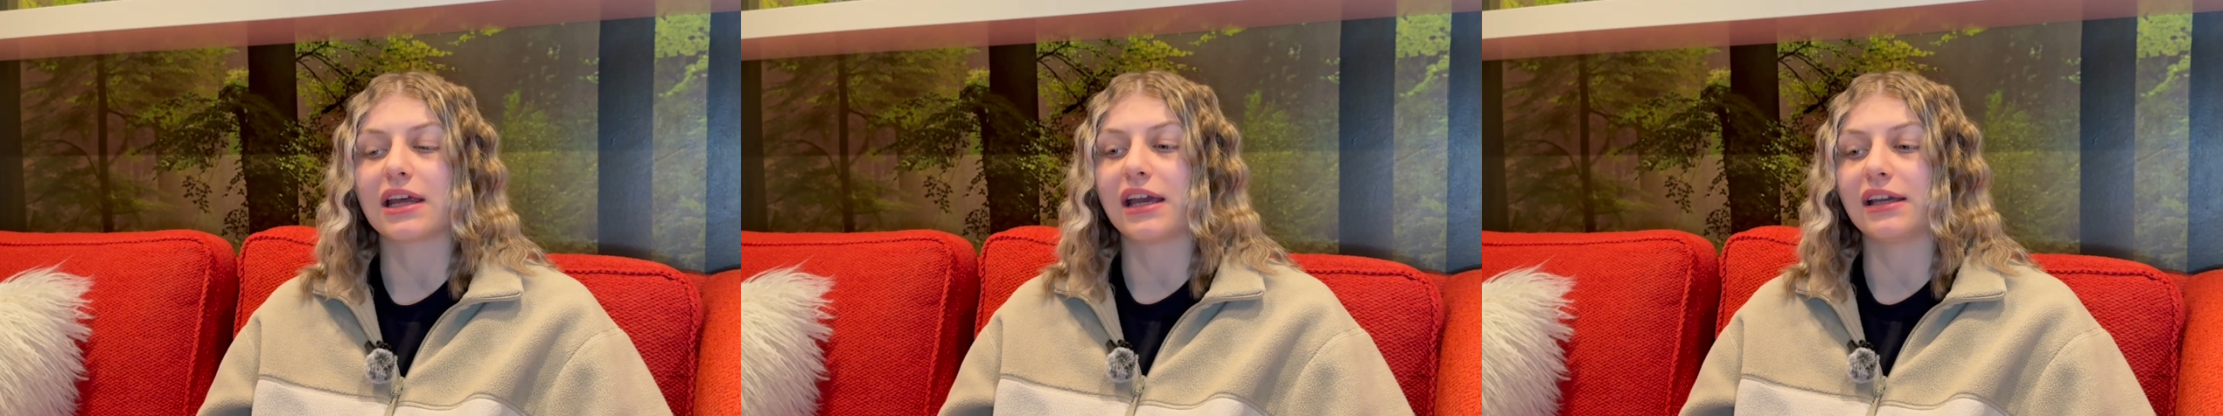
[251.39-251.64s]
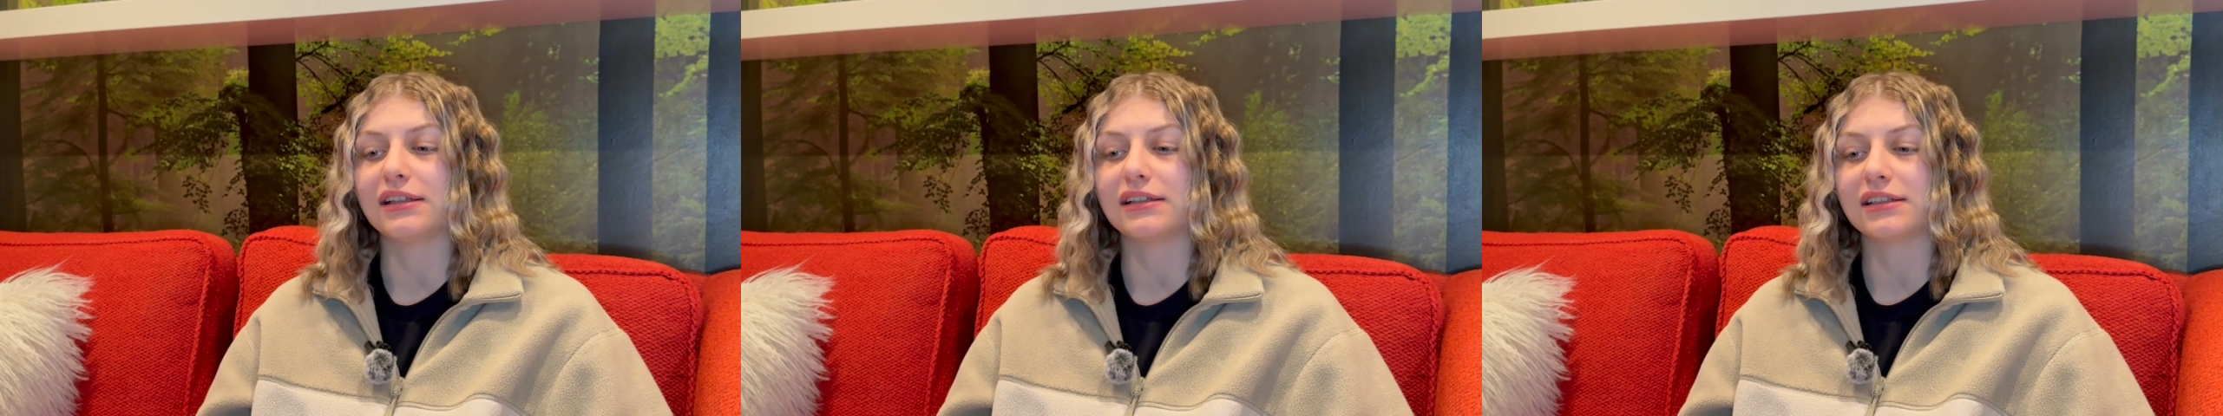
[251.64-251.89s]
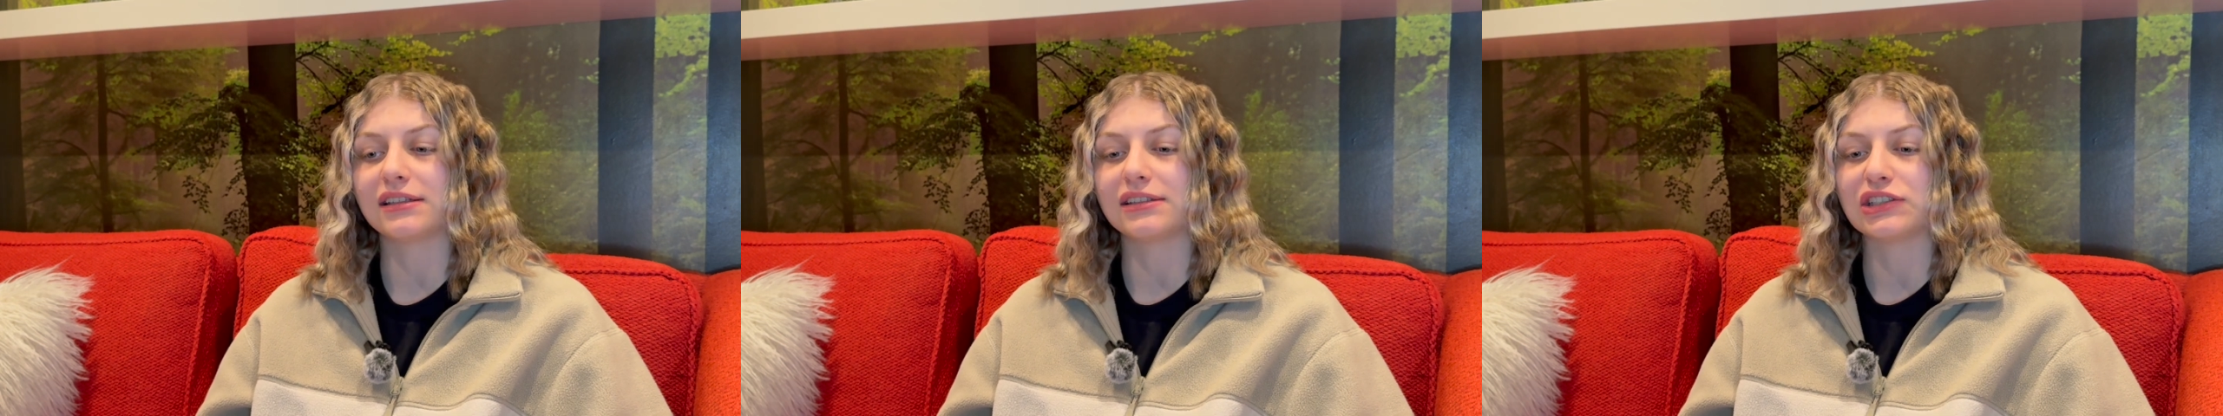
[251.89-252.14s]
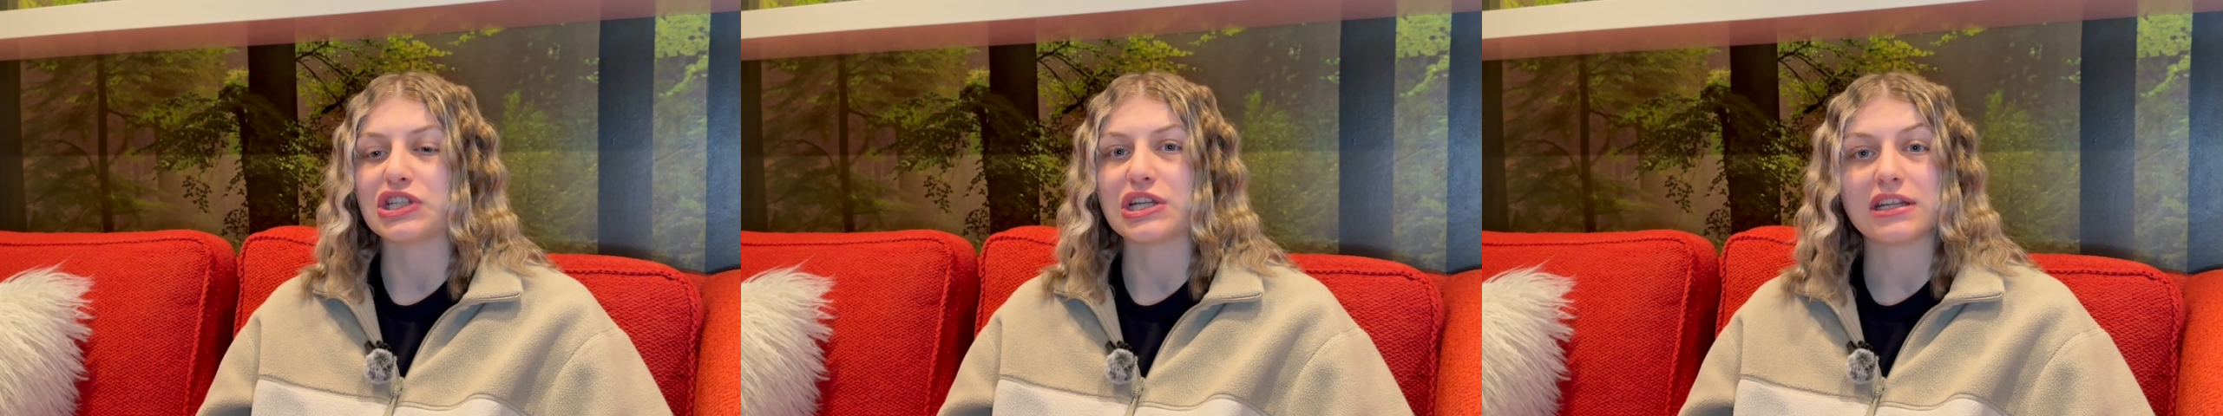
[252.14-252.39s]

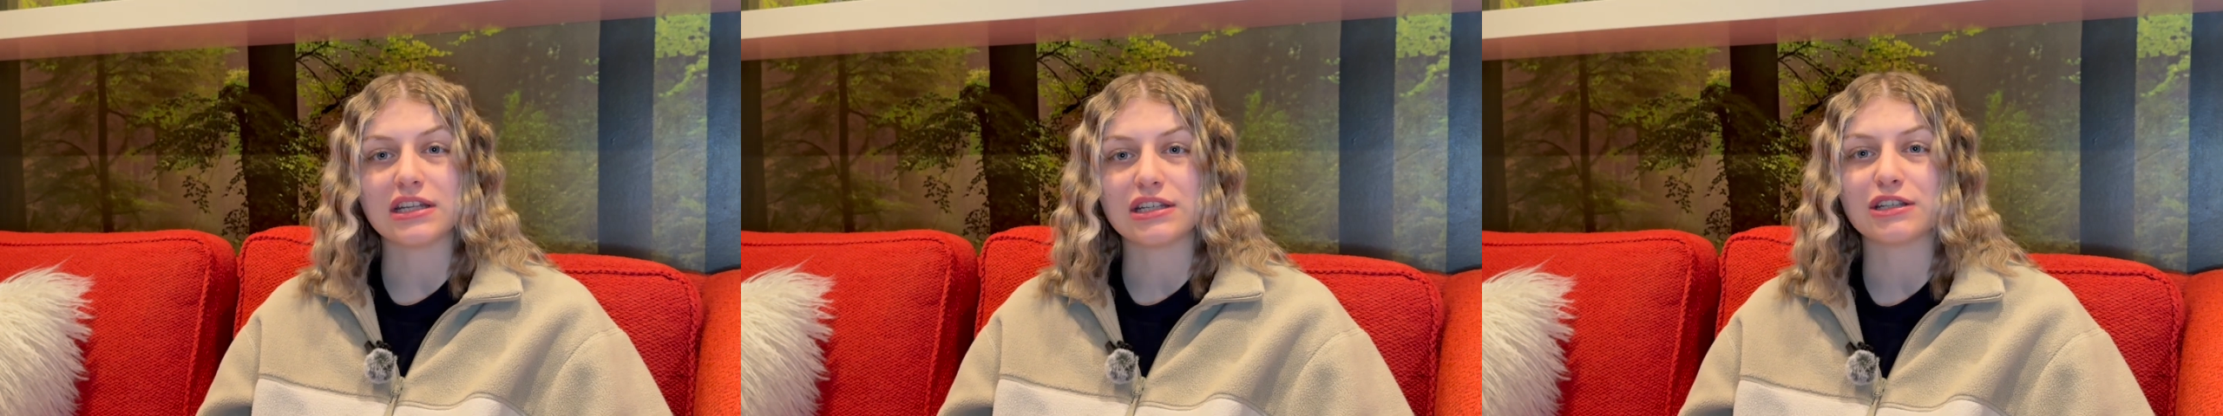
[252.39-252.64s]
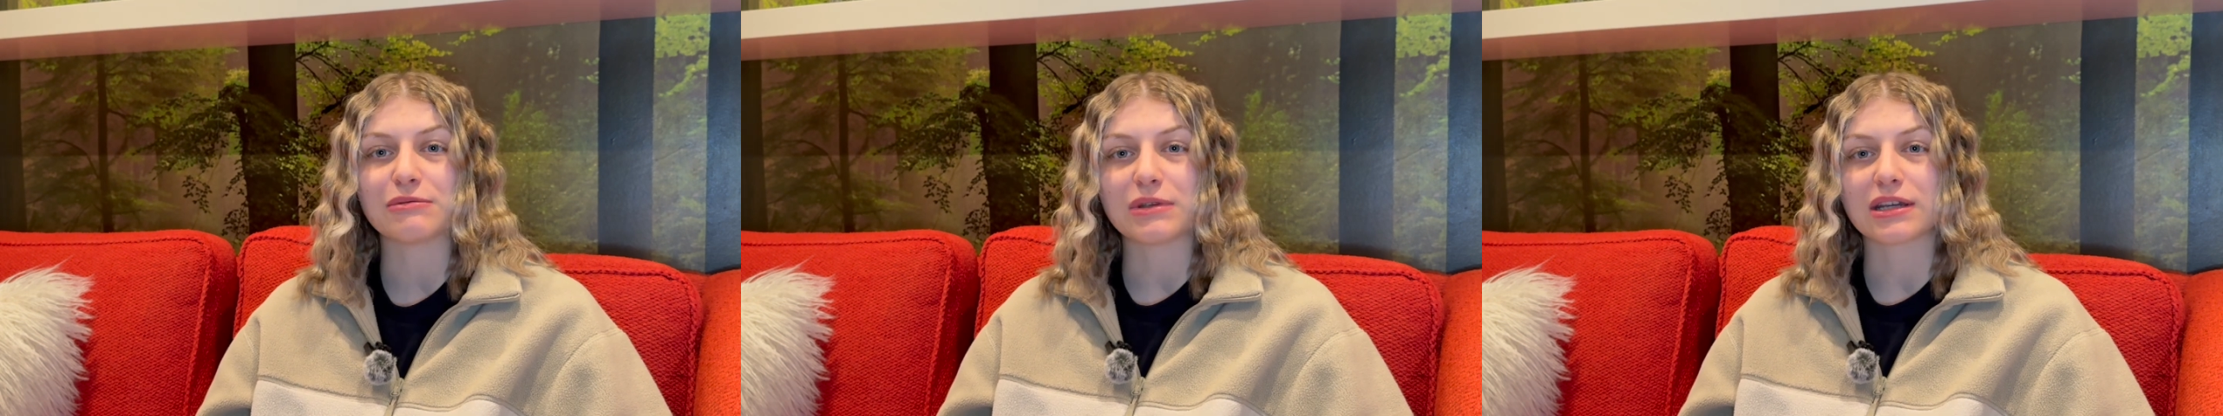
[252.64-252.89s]
And she teaches me